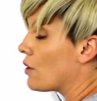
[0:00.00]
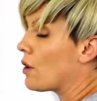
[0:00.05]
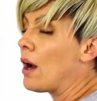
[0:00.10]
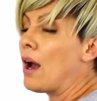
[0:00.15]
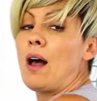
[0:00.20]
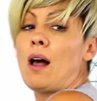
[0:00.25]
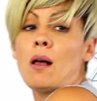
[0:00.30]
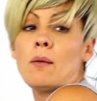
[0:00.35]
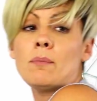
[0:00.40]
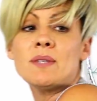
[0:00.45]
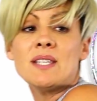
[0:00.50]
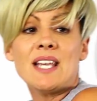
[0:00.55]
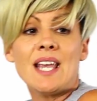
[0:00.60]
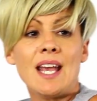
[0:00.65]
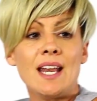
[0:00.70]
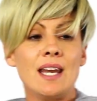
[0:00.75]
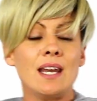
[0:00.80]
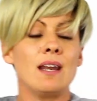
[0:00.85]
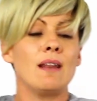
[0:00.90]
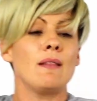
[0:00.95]
your arms are
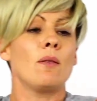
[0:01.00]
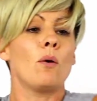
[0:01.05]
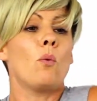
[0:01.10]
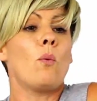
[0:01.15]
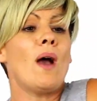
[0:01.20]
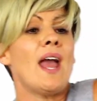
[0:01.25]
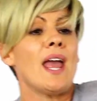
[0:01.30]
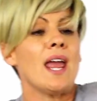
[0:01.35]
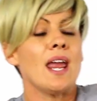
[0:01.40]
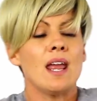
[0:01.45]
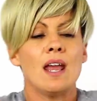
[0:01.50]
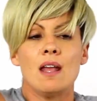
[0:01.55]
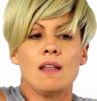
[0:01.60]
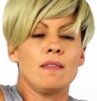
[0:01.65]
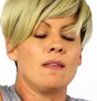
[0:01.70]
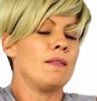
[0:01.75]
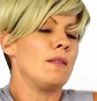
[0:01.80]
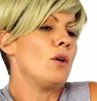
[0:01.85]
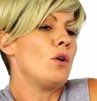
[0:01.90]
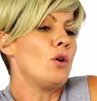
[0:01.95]
getting in the way,
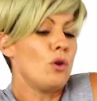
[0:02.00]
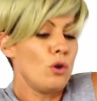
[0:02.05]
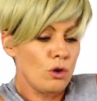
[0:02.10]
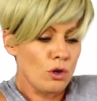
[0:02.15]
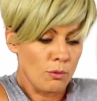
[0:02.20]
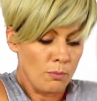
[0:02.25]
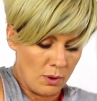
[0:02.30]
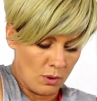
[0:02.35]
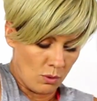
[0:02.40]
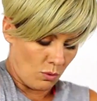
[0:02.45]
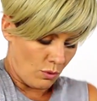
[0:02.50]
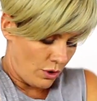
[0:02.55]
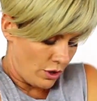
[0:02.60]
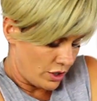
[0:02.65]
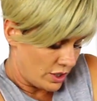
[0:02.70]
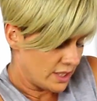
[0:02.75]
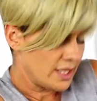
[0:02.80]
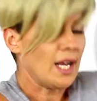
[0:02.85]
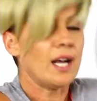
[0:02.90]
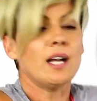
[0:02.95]
then the hoop
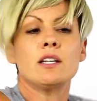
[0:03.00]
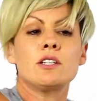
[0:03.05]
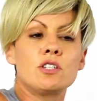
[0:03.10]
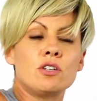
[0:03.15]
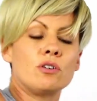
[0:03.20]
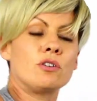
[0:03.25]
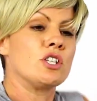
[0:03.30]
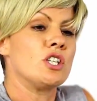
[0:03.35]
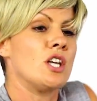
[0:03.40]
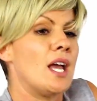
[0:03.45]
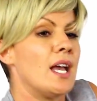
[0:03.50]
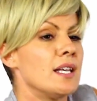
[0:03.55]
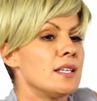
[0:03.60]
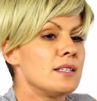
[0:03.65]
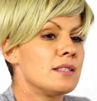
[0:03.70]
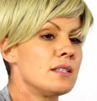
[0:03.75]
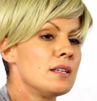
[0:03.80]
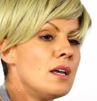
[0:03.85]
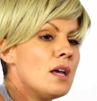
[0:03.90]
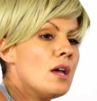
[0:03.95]
won't touch your
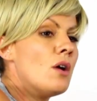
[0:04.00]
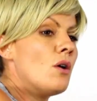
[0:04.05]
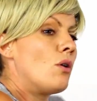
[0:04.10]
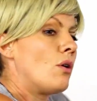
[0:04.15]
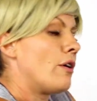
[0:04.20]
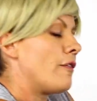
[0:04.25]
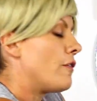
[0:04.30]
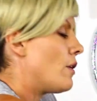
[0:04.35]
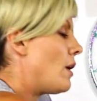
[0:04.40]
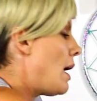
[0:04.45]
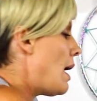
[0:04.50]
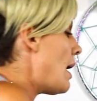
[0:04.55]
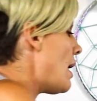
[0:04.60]
chest, or if your